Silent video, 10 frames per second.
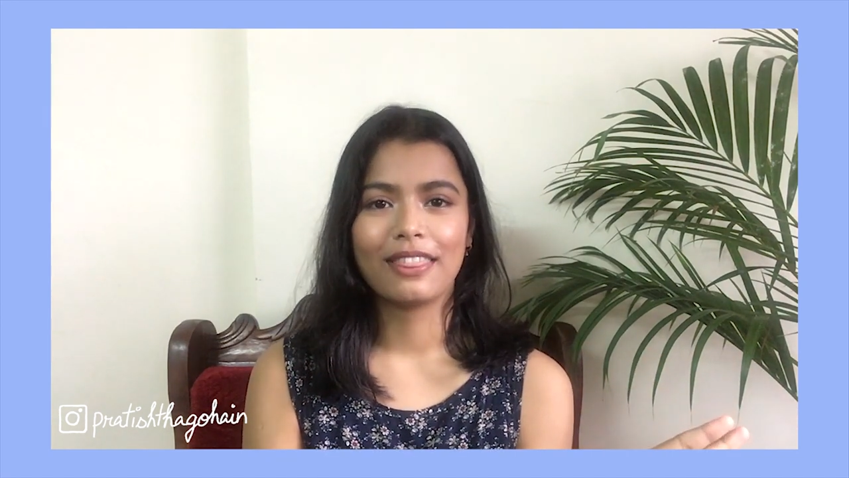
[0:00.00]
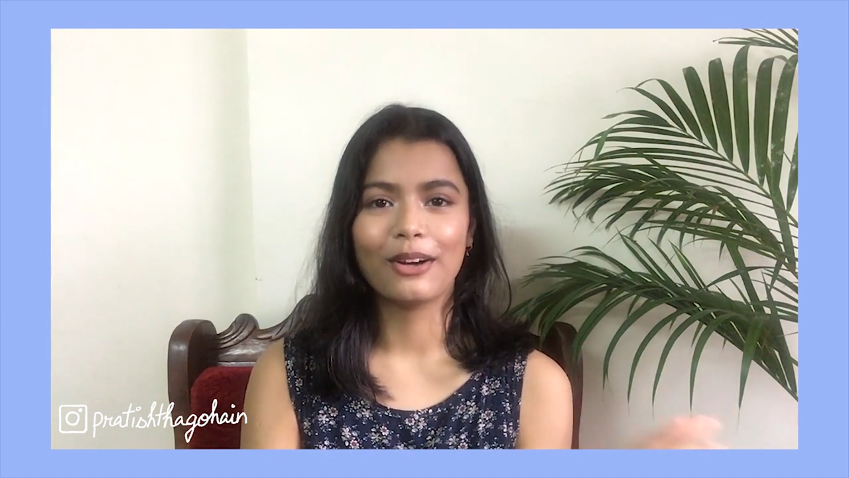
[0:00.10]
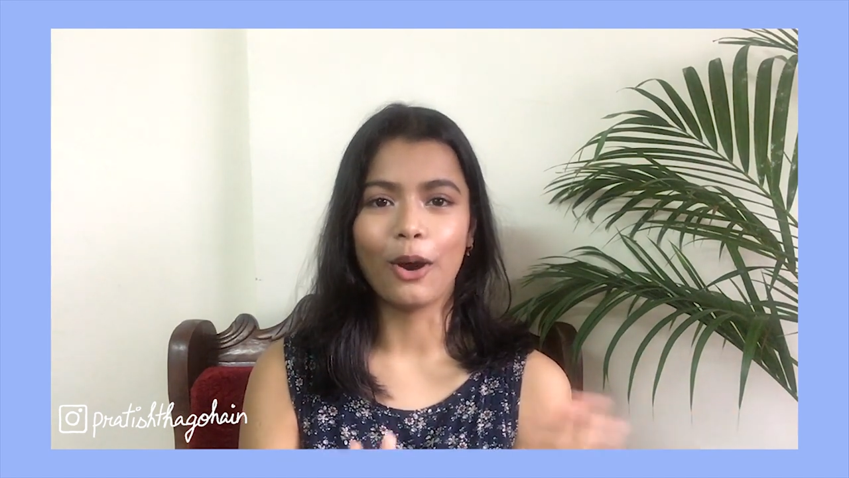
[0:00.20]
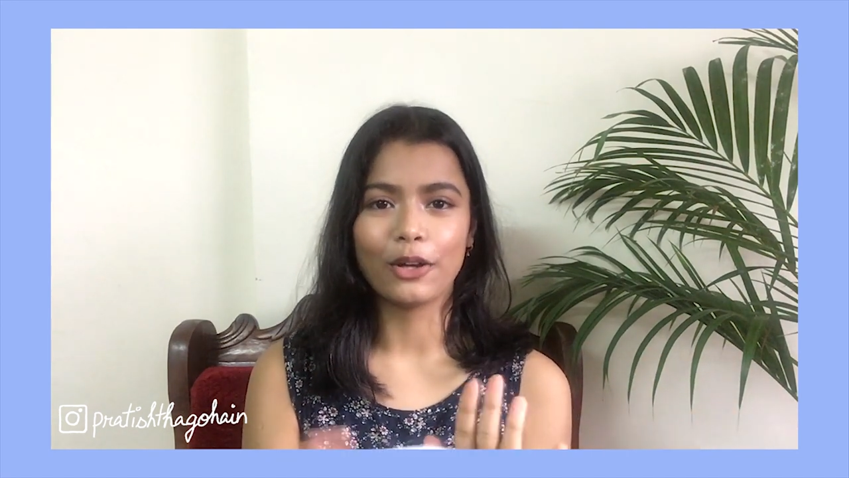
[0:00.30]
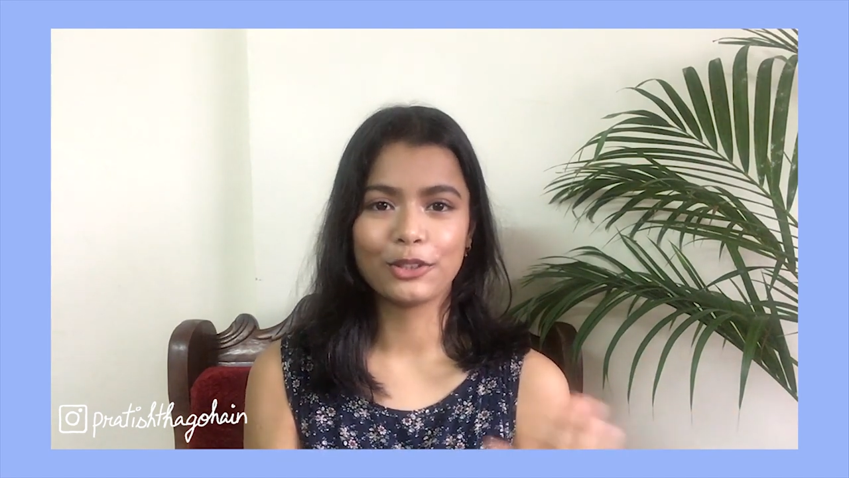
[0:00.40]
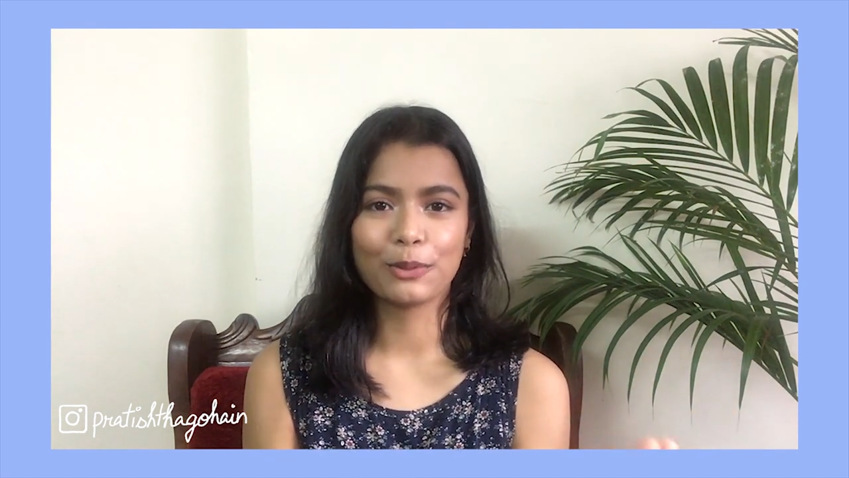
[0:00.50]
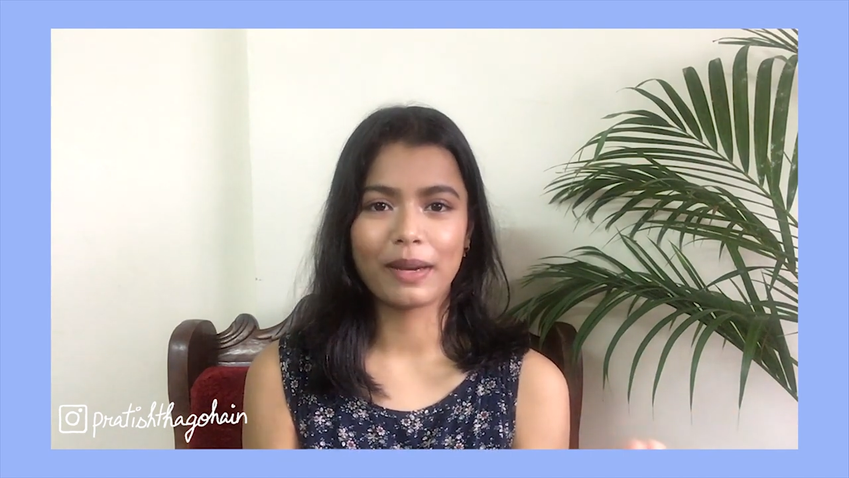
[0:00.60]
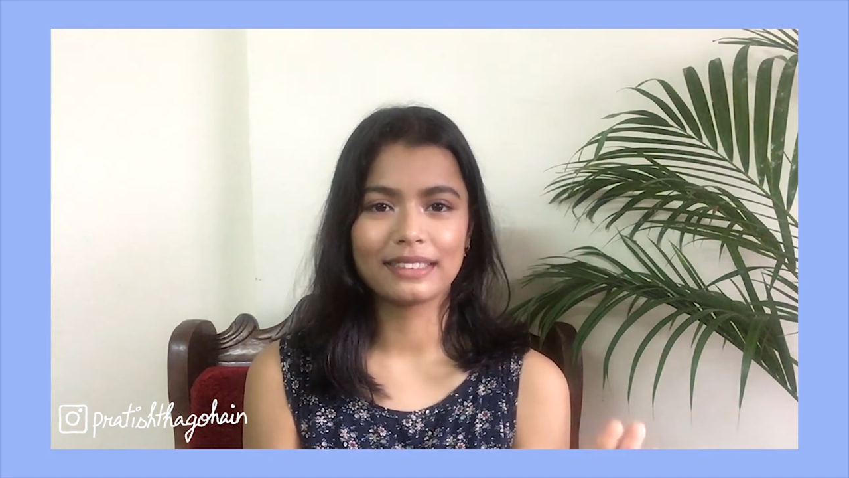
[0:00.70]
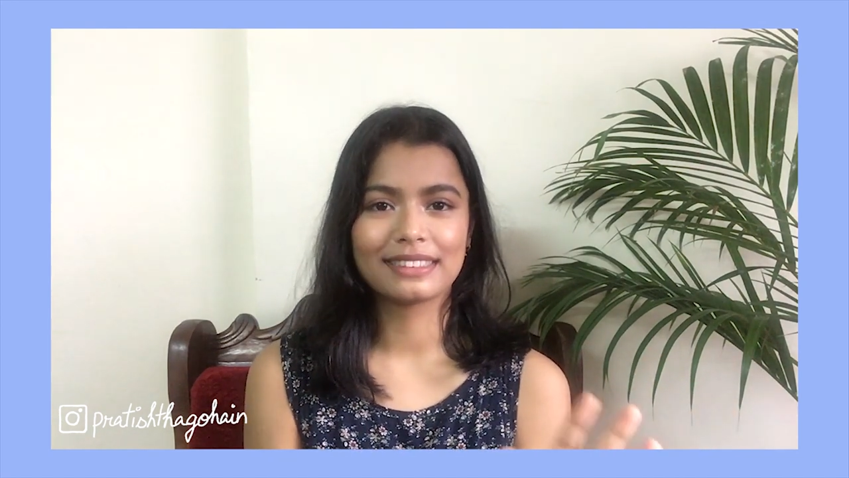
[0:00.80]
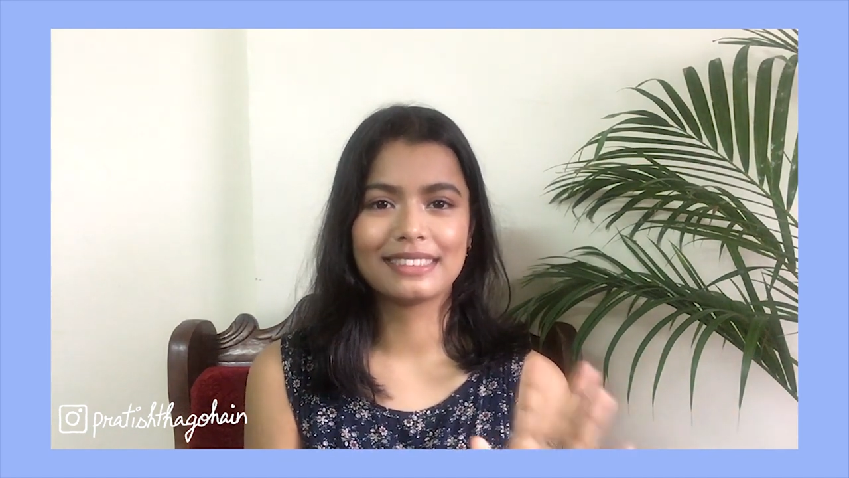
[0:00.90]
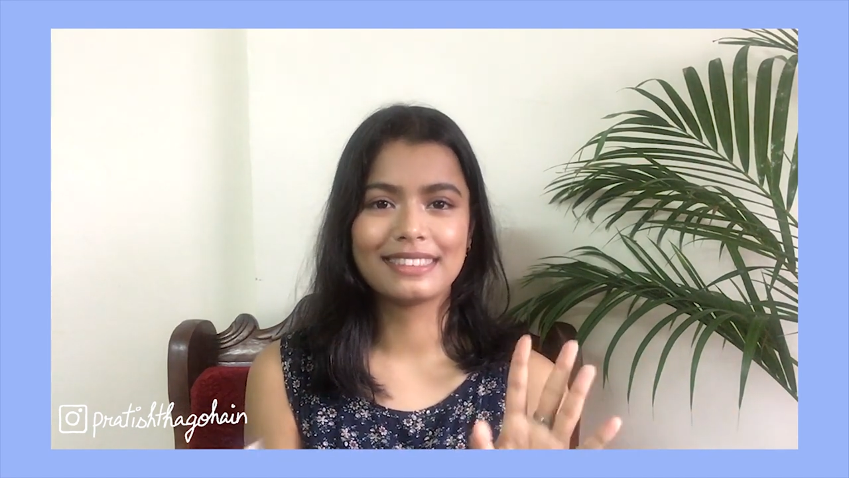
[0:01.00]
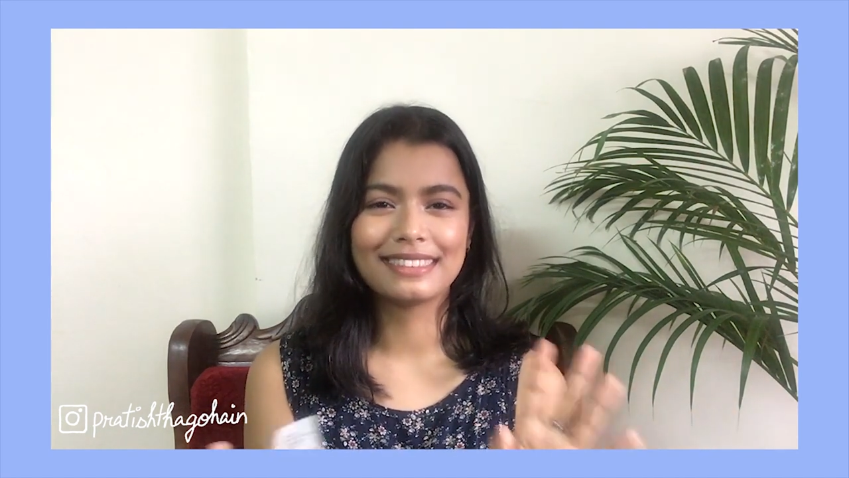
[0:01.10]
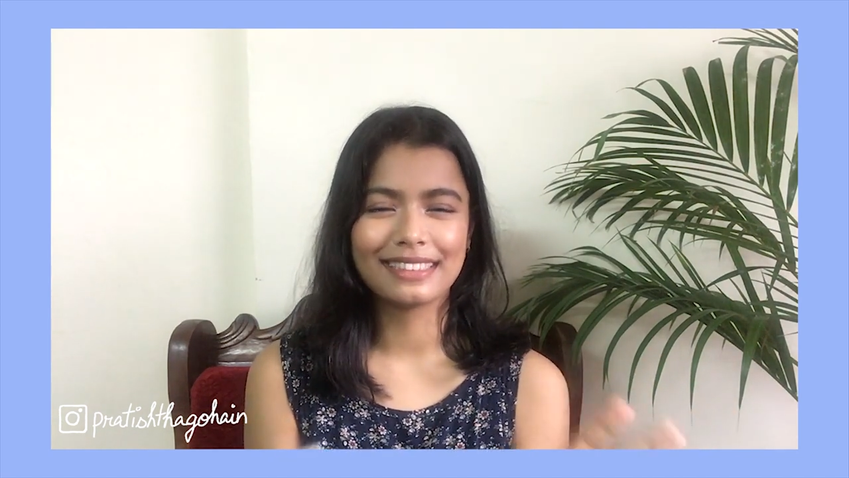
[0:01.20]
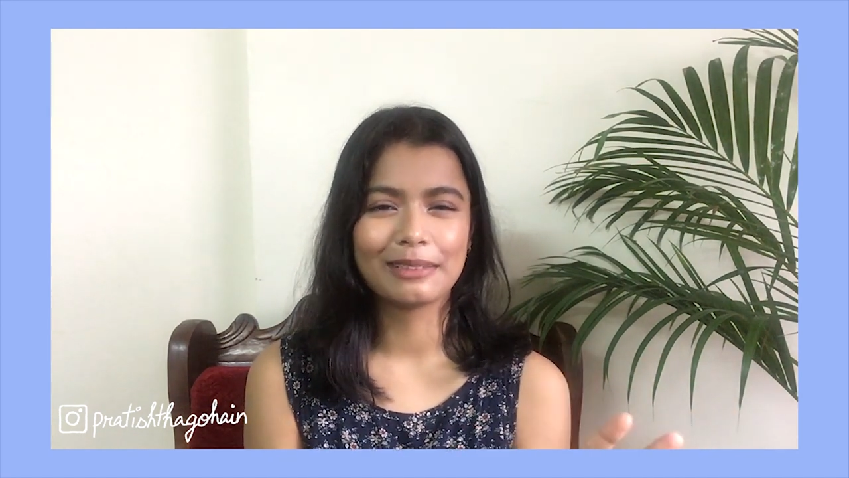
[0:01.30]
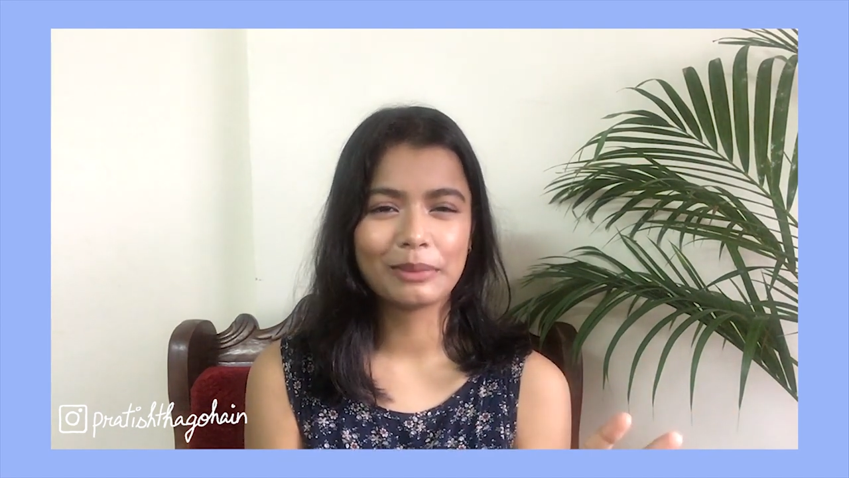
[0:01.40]
the audio might
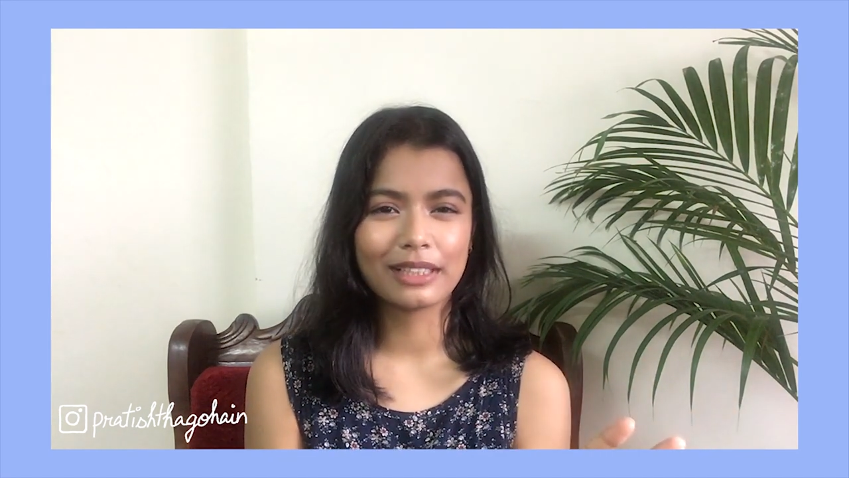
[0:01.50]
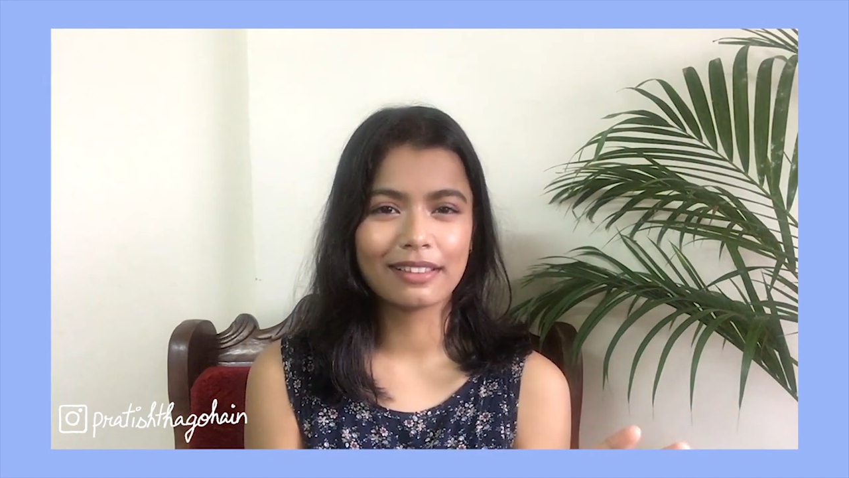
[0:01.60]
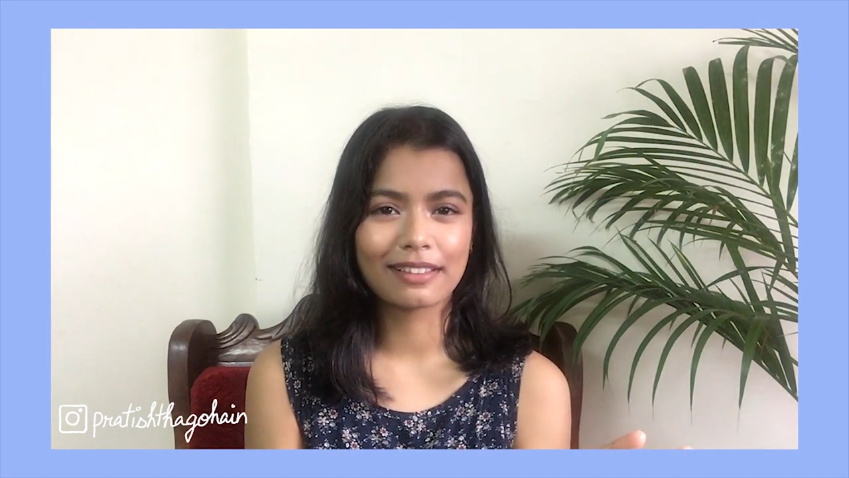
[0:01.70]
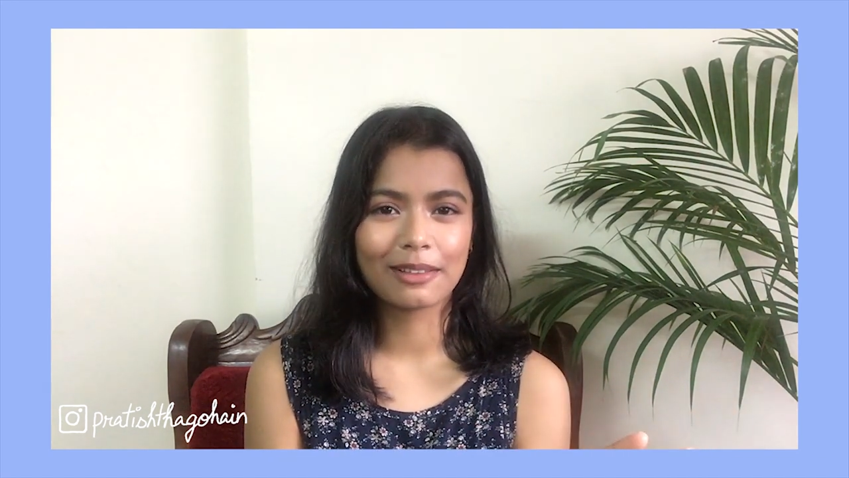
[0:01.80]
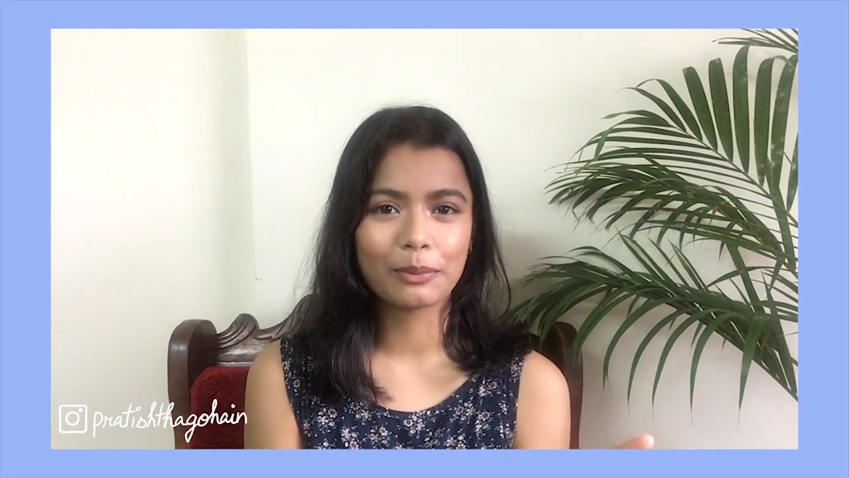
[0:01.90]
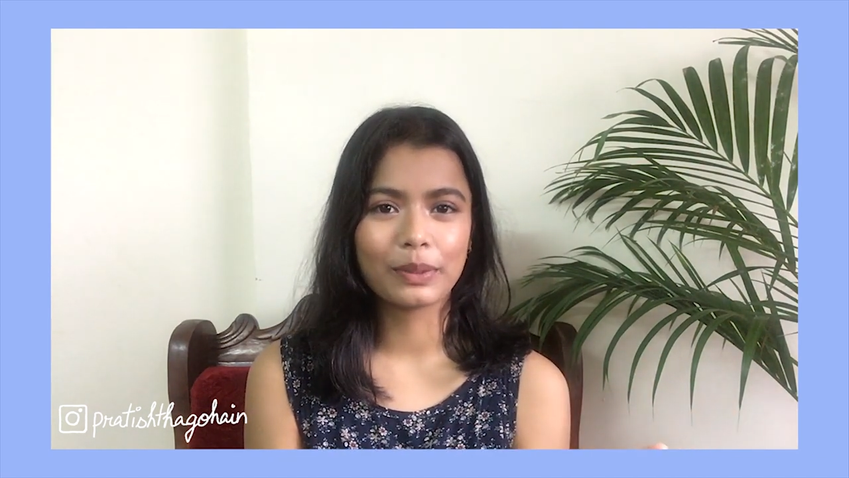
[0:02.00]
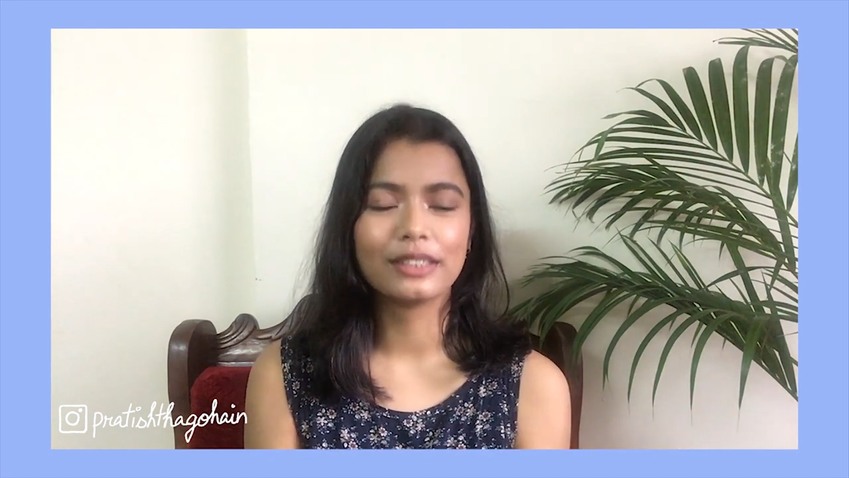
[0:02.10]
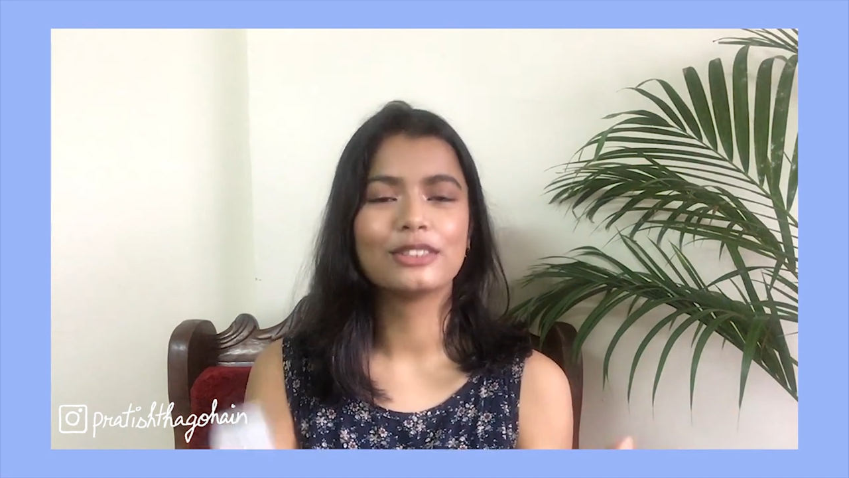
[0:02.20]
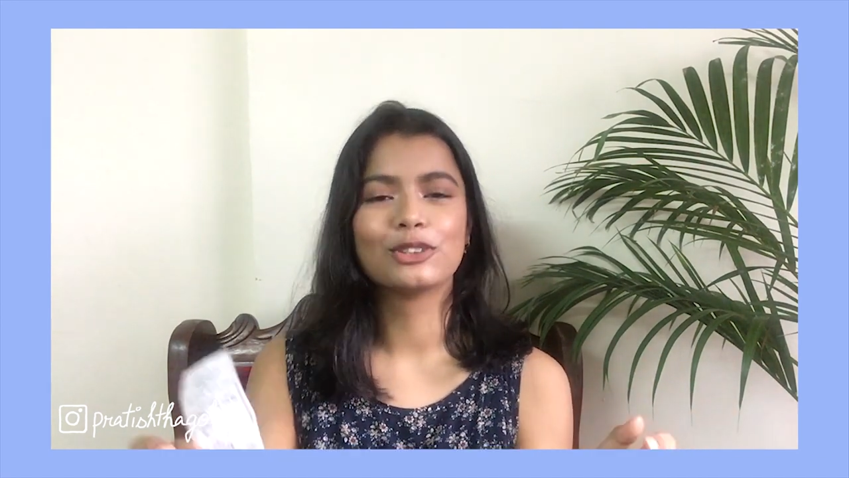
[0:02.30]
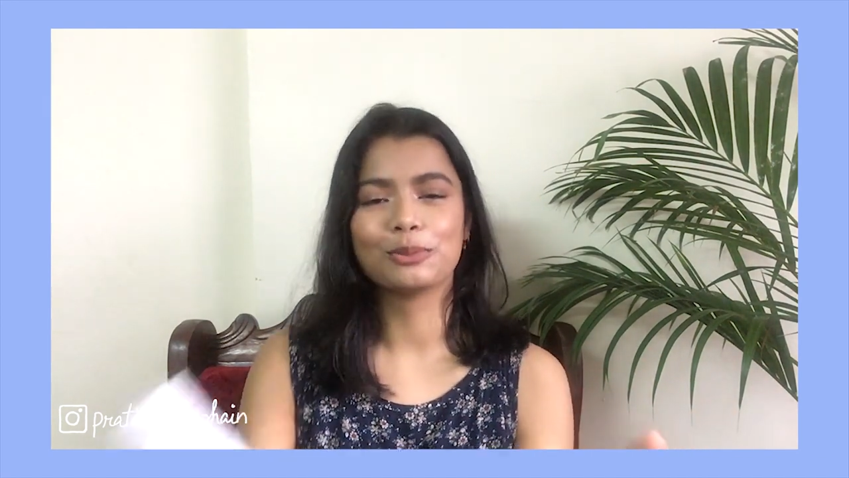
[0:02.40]
still be a little weird,